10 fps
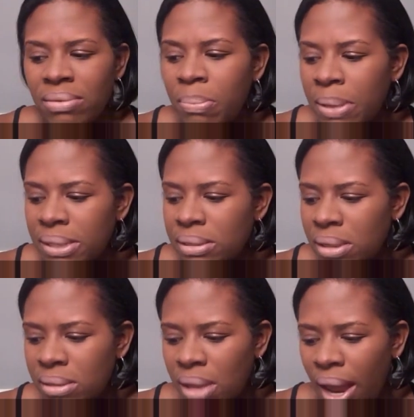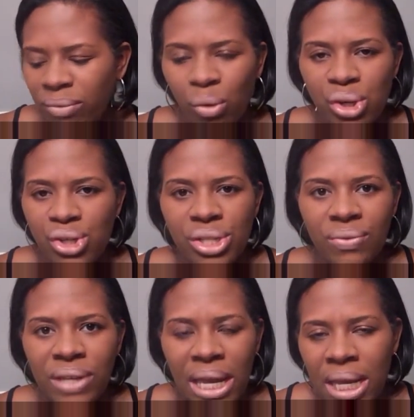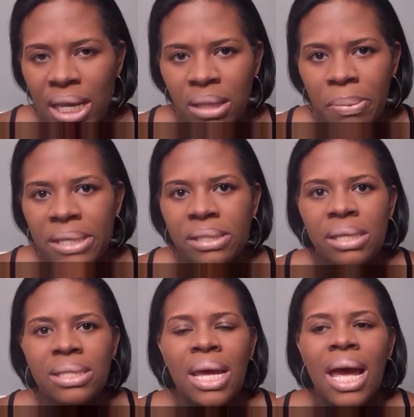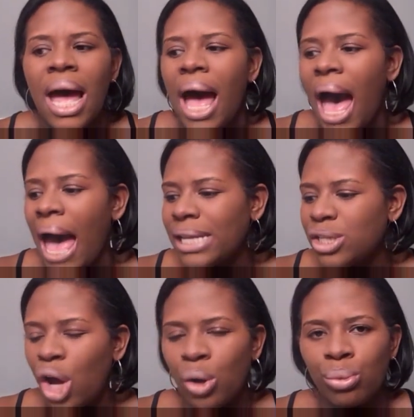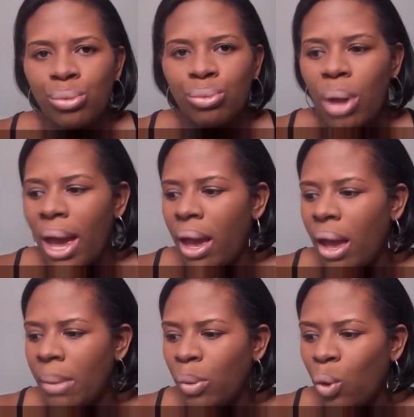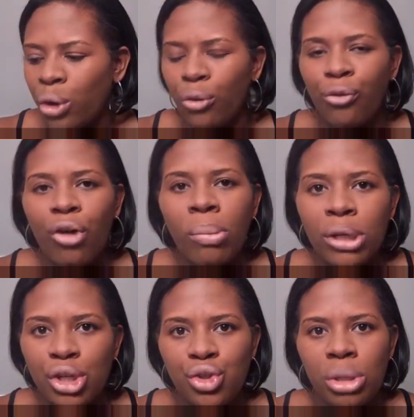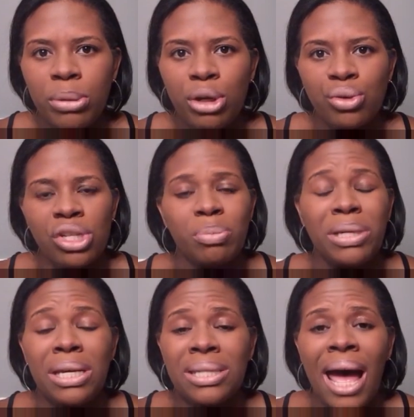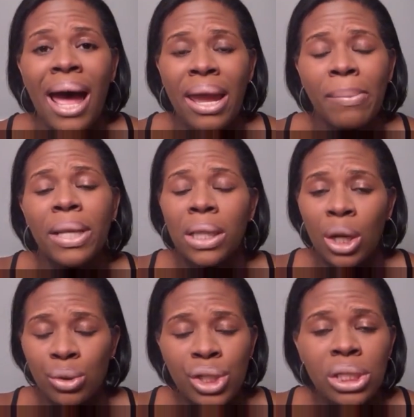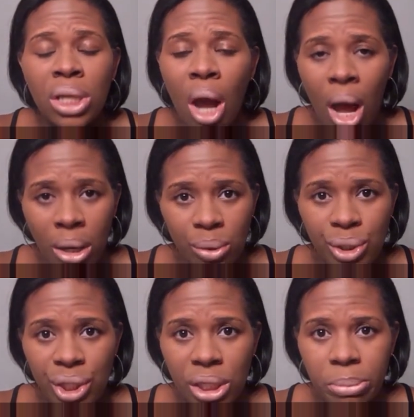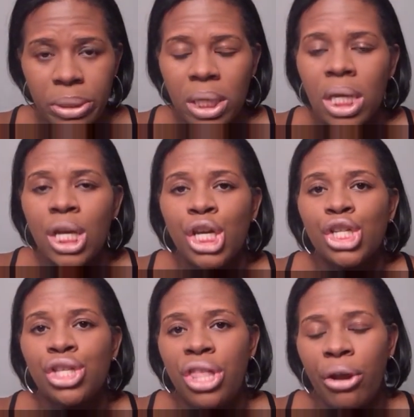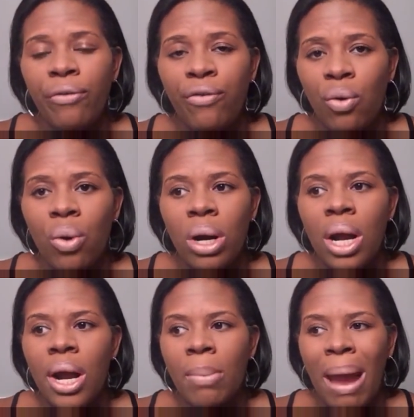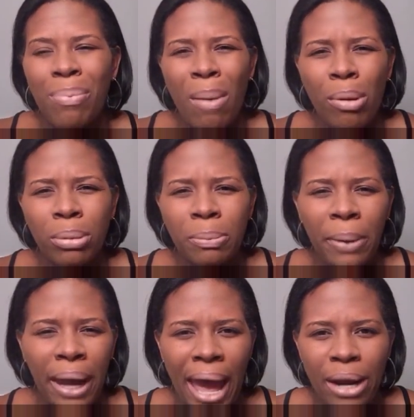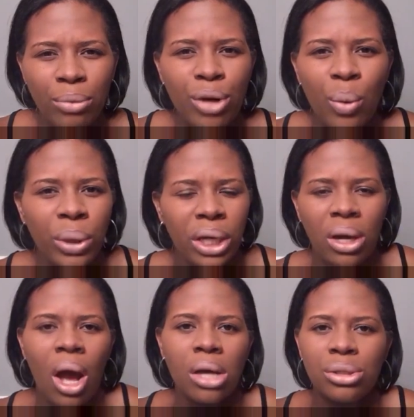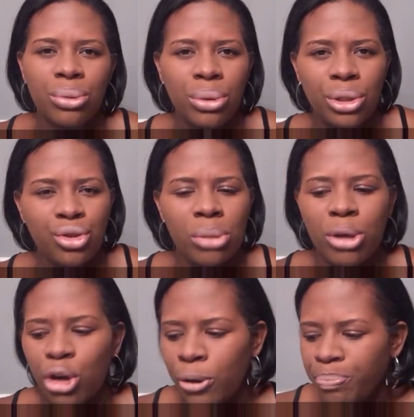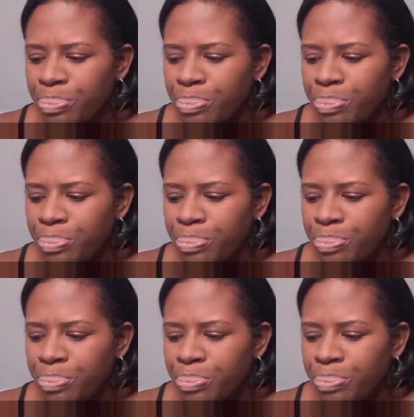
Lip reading: the business. I have no intentions of getting in the business. I don't order from a distributor just because I am allergic to auto ship. Therefore, I don't know what it costs through a distributor.